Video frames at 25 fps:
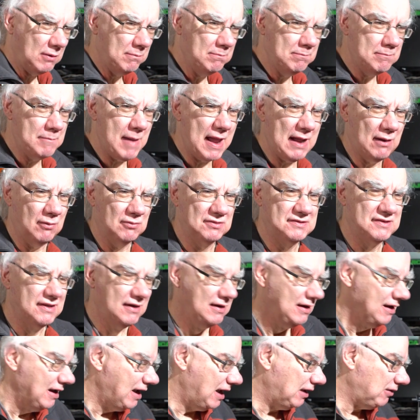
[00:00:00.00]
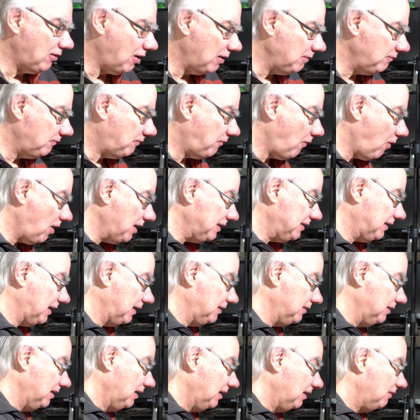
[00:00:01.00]
and mouse. And I'm
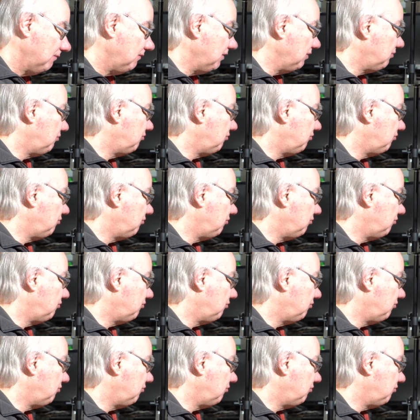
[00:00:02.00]
finding the